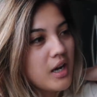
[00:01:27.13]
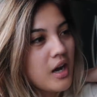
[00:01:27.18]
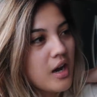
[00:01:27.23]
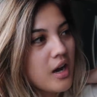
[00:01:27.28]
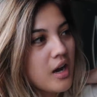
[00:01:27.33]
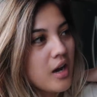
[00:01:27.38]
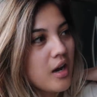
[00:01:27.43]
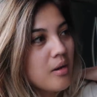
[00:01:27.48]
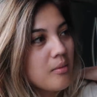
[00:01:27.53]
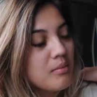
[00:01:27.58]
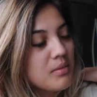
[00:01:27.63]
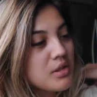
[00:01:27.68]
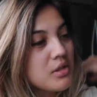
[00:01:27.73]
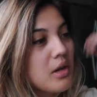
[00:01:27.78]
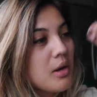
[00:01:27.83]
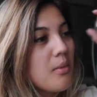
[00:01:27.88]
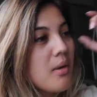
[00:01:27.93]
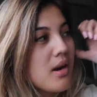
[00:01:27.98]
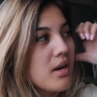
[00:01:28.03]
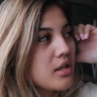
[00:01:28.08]
Um, so
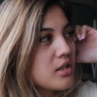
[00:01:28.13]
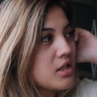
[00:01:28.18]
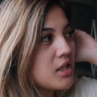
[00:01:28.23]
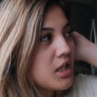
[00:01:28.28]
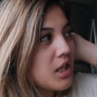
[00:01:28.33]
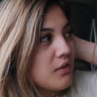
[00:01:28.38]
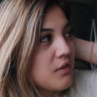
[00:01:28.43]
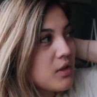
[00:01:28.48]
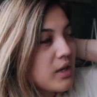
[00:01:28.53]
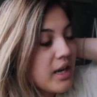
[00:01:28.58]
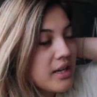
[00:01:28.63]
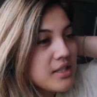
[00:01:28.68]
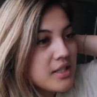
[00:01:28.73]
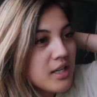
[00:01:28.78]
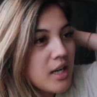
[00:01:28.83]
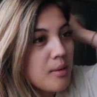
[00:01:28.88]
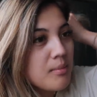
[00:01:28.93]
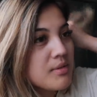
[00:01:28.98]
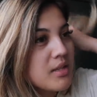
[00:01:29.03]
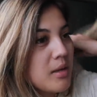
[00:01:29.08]
I wanted to give you guys
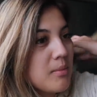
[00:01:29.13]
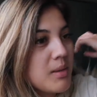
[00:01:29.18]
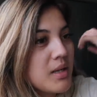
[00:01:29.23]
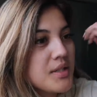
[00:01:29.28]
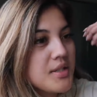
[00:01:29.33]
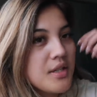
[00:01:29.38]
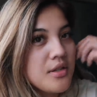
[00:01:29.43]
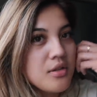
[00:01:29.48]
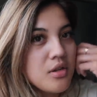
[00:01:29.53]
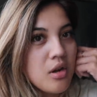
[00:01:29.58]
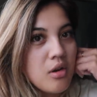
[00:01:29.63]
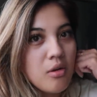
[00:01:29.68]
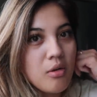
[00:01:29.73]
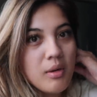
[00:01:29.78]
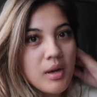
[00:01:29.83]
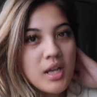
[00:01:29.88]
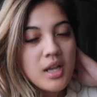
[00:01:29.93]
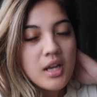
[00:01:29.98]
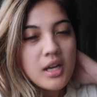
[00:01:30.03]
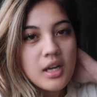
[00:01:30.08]
an update because I
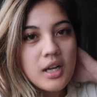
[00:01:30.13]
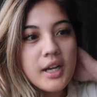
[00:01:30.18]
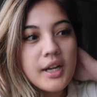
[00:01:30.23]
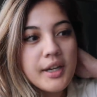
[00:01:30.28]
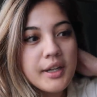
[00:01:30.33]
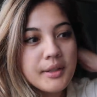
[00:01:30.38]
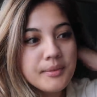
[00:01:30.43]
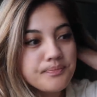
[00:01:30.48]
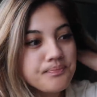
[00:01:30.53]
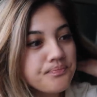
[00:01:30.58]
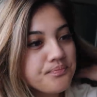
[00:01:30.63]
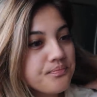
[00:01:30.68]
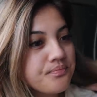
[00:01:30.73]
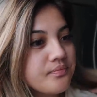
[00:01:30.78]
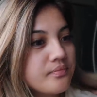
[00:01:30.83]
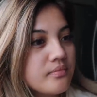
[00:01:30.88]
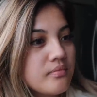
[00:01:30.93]
know um,